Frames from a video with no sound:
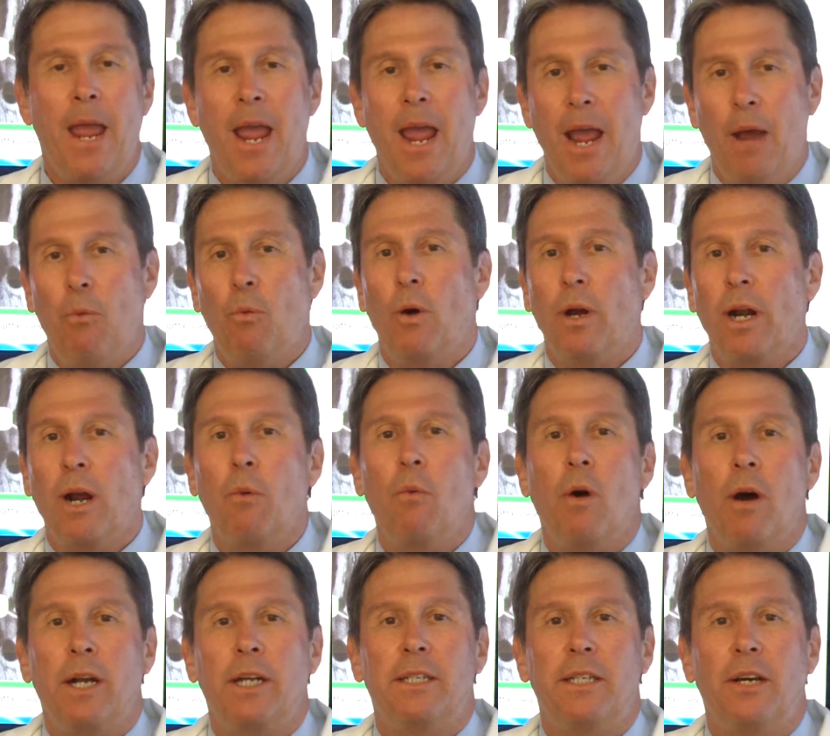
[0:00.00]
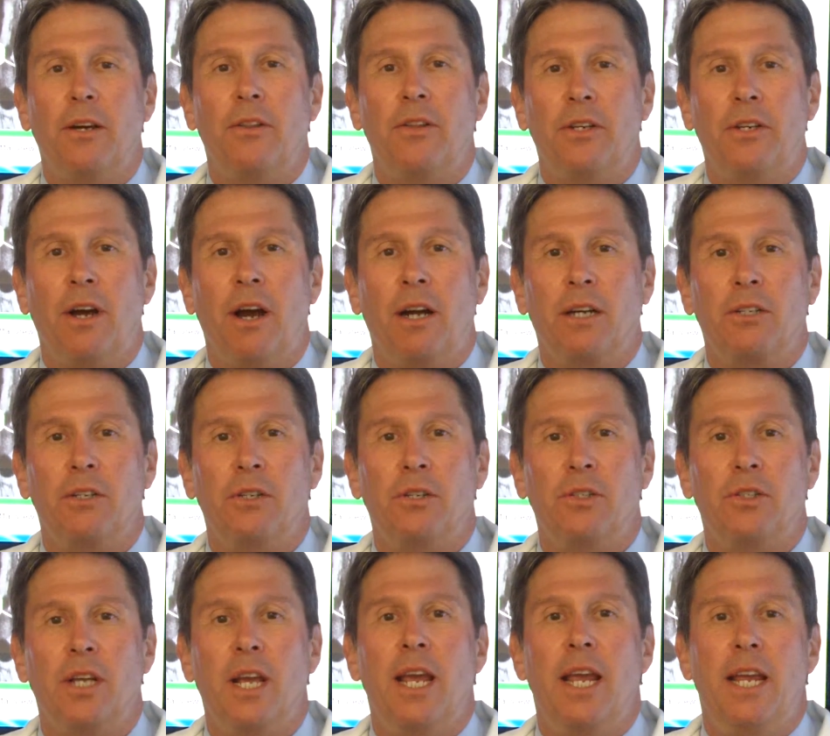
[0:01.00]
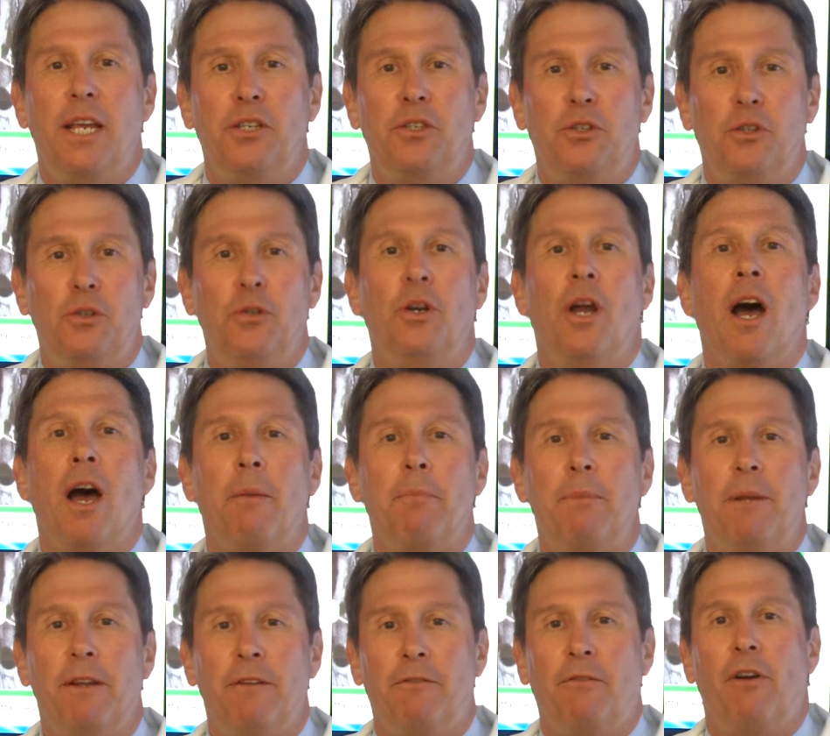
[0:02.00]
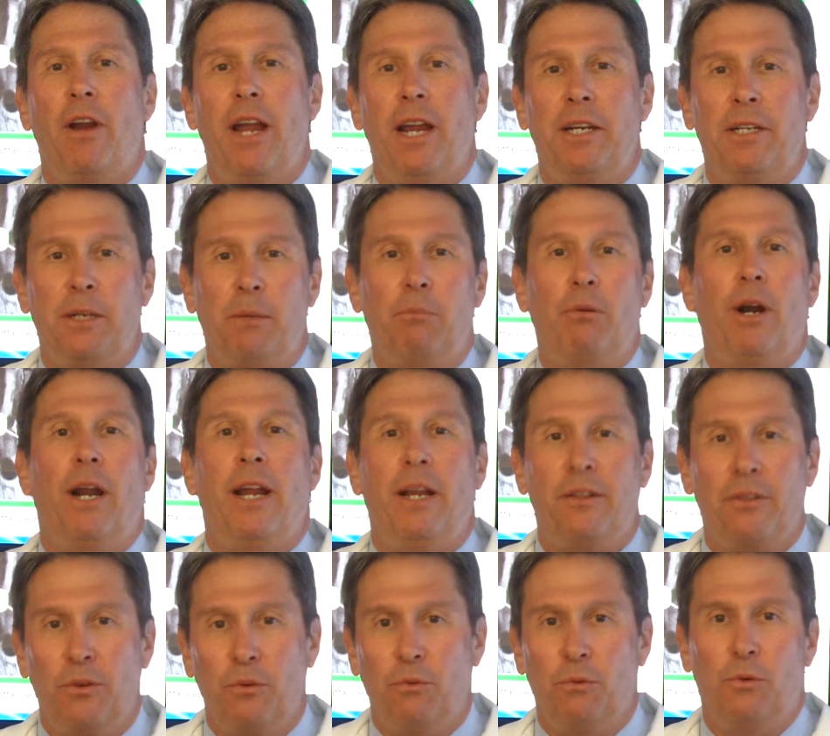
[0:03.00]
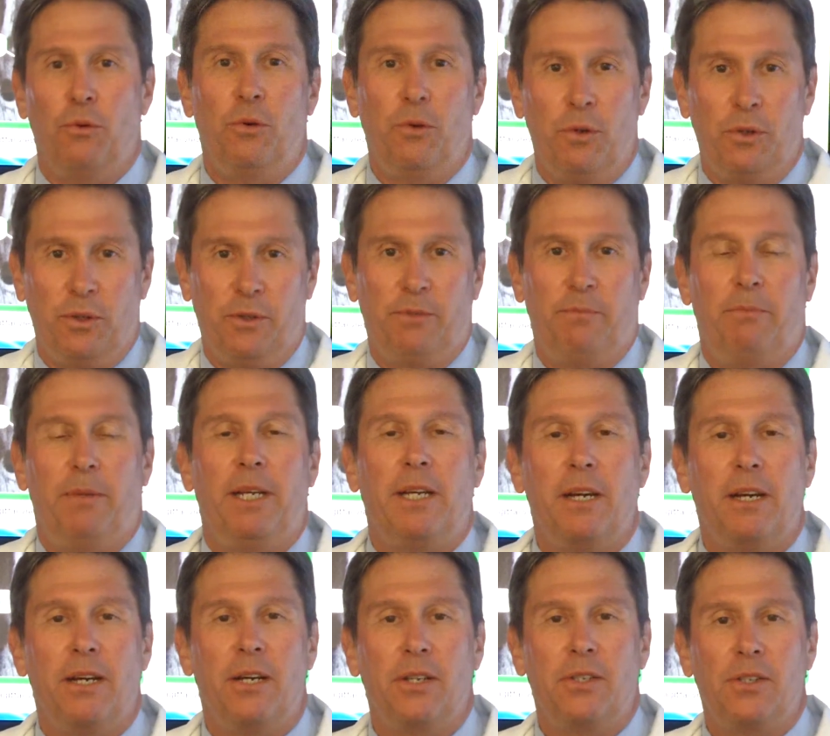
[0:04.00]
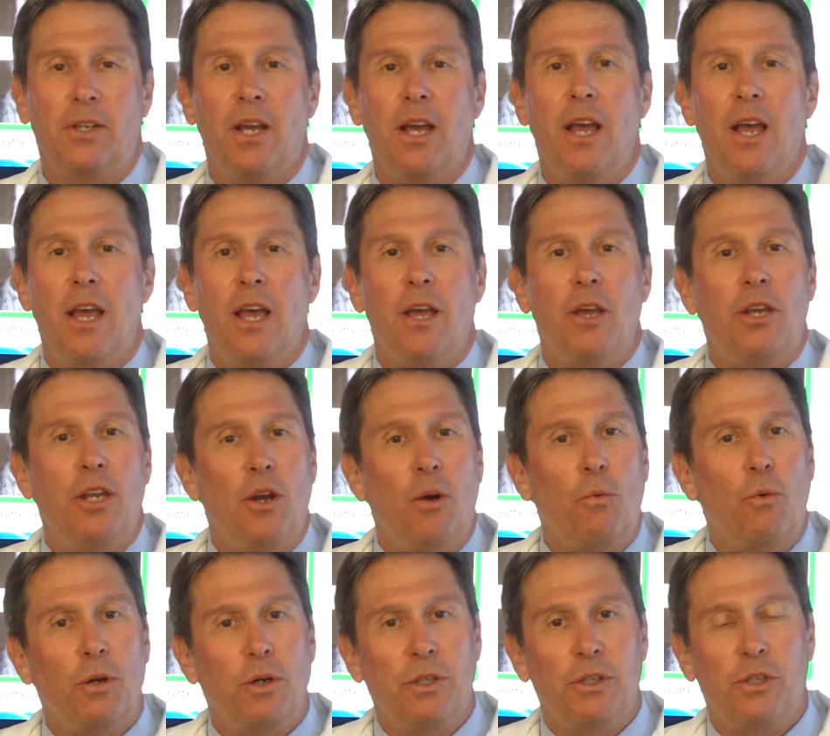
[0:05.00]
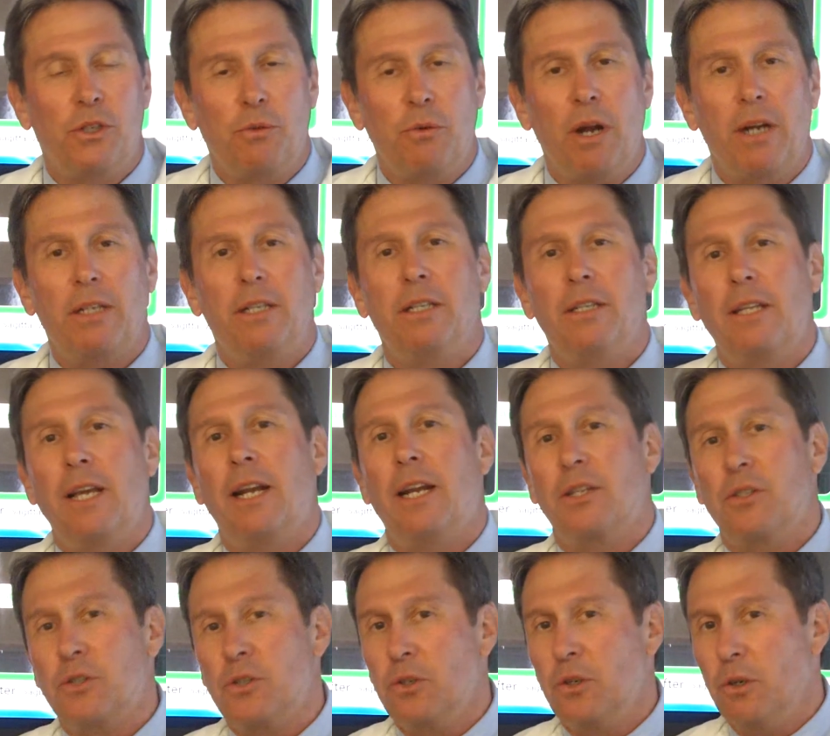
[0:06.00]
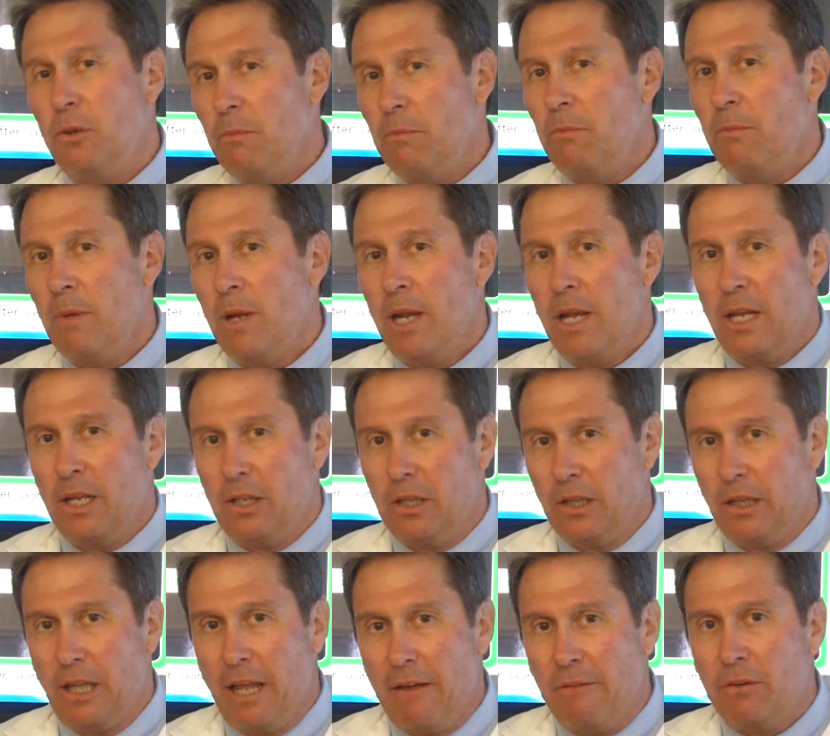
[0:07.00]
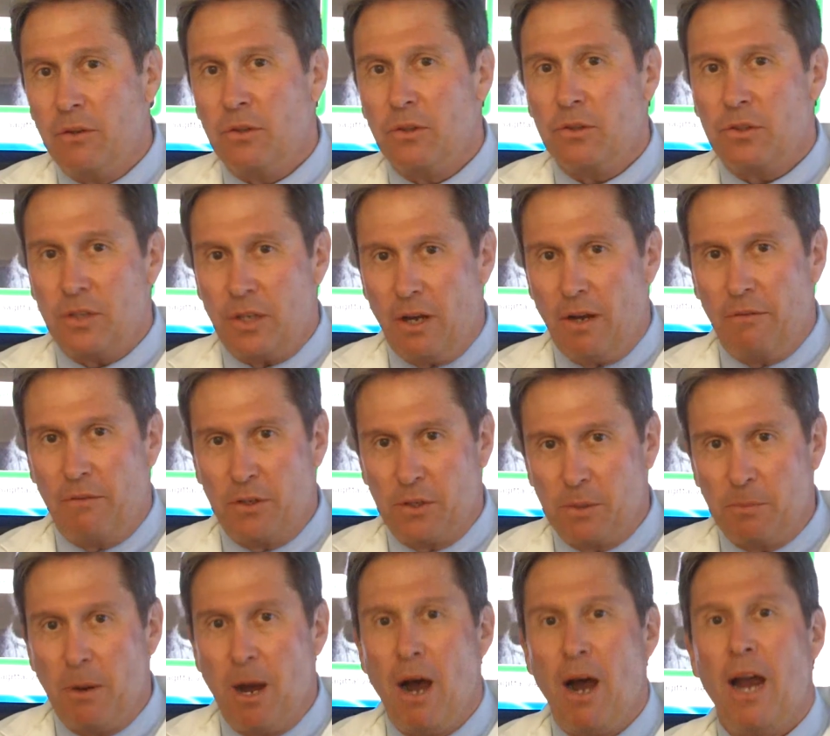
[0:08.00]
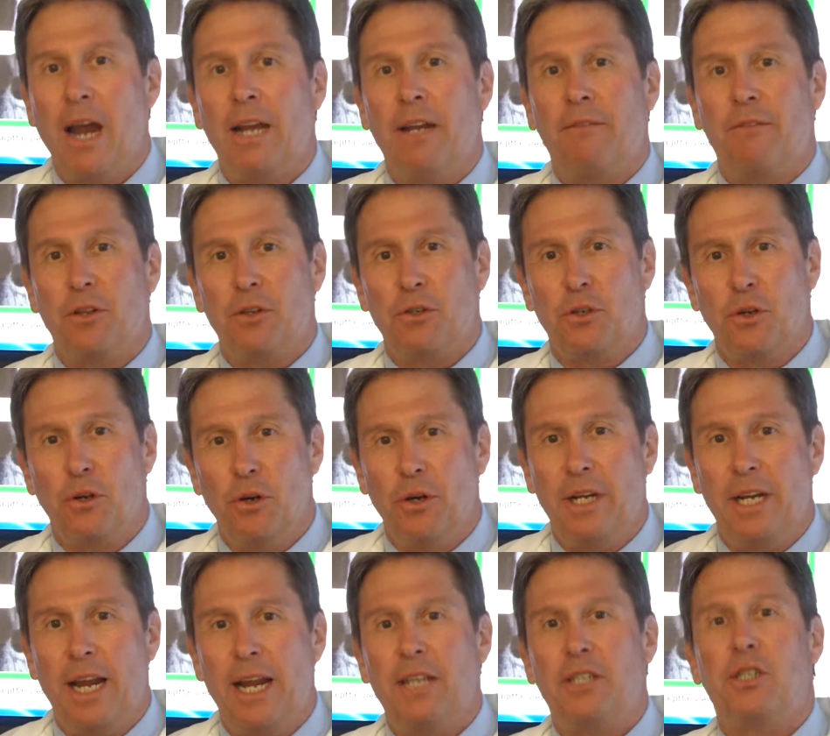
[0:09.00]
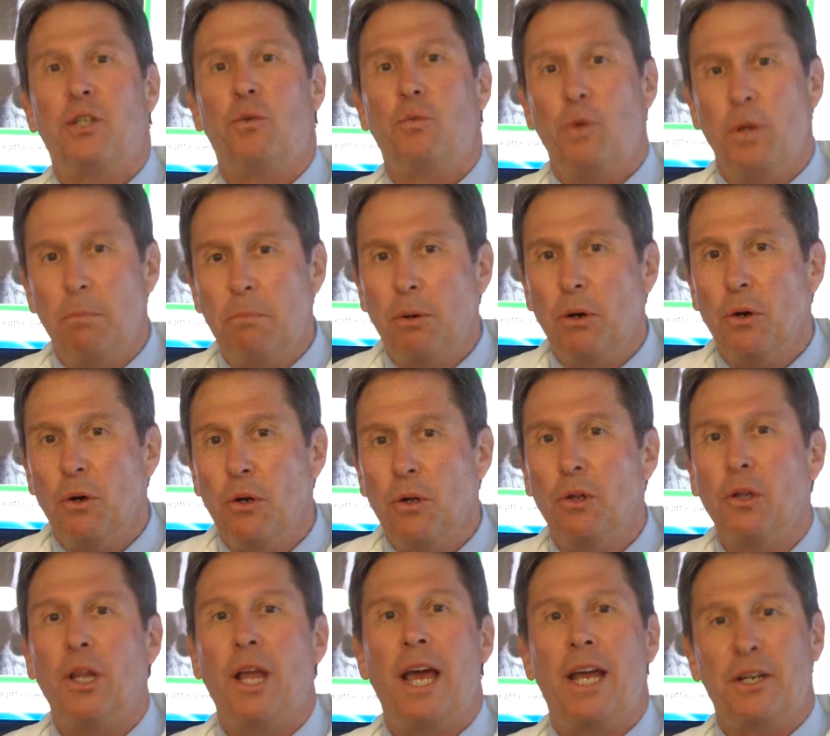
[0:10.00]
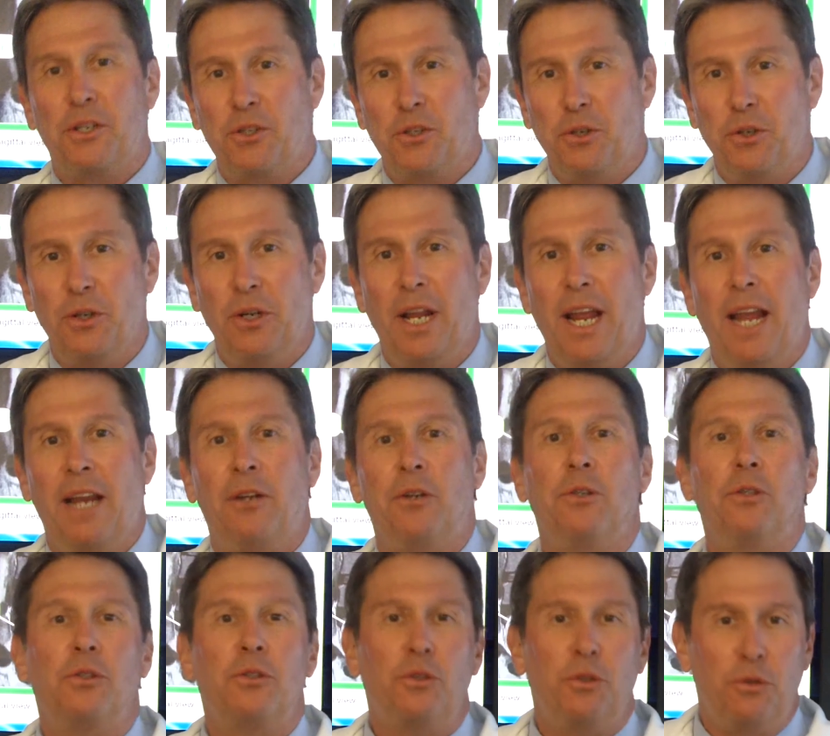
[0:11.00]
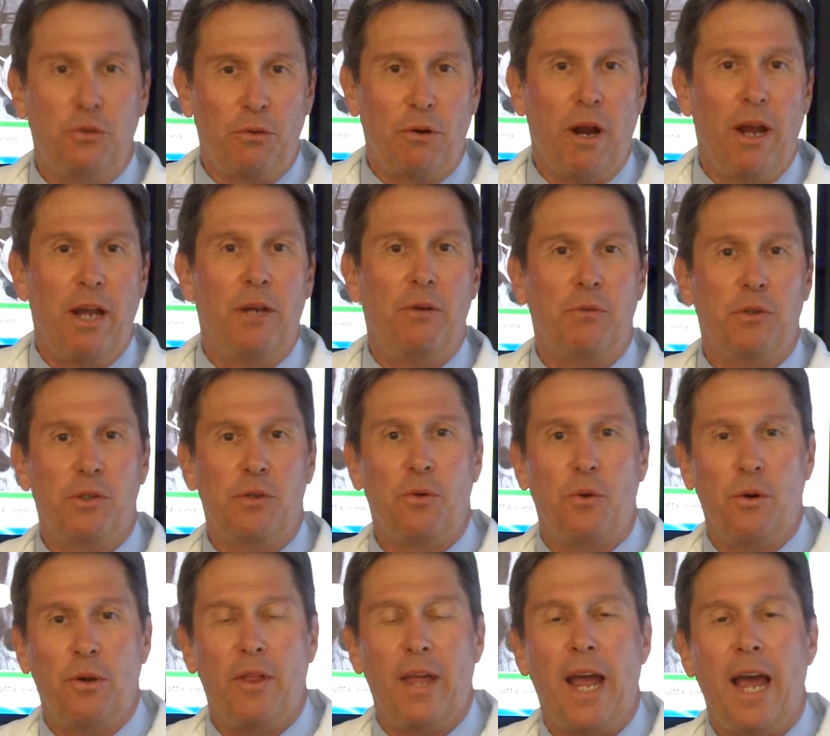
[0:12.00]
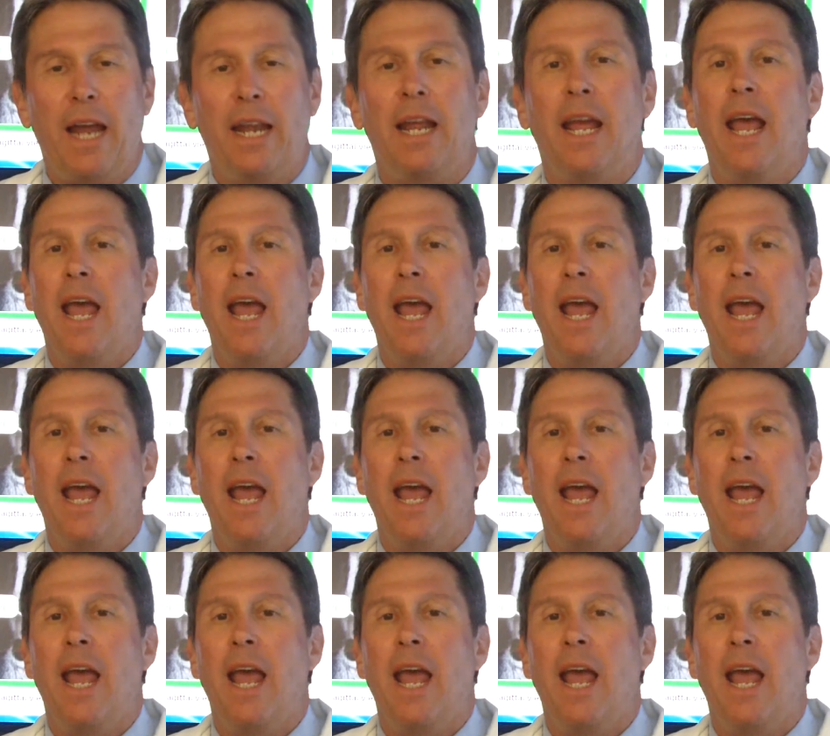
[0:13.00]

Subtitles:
And what I want to tell the doctors is do not be afraid to break the rules, because we're instructed that at certain levels of the spine, if there's a herniation, we pull at a certain angle to try and restore that,